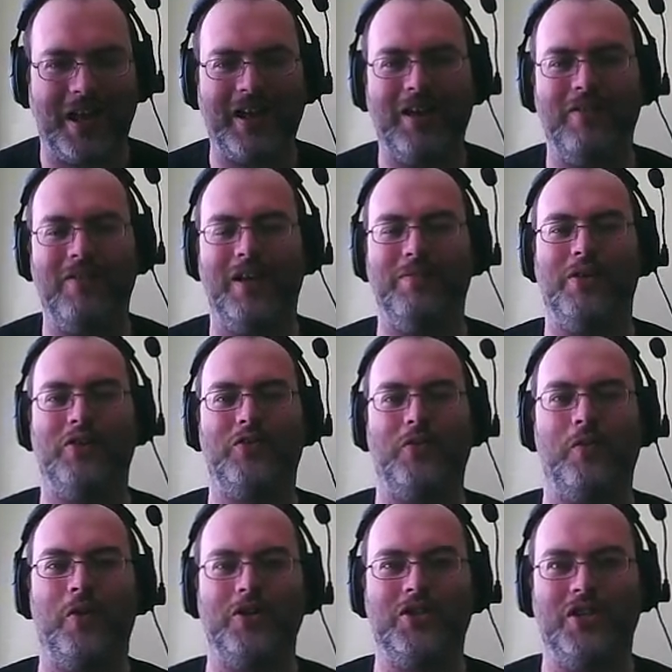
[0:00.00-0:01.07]
Thank you very much
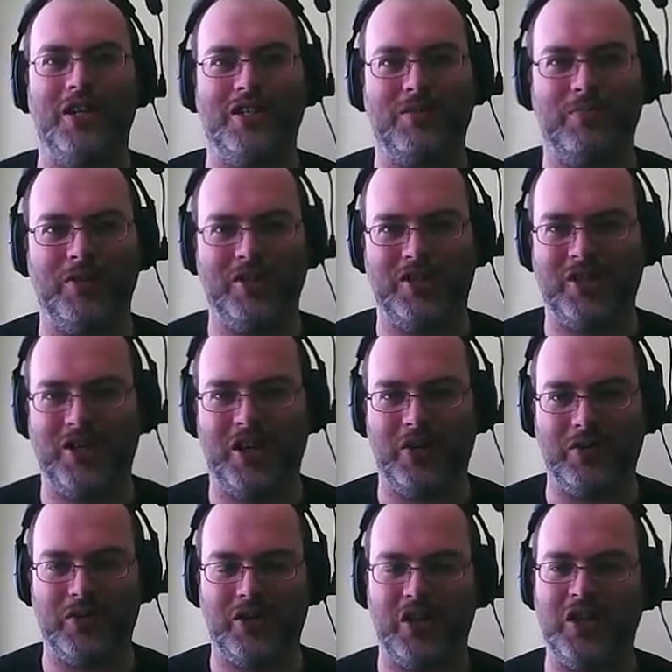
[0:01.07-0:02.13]
for watching this, boys and girls.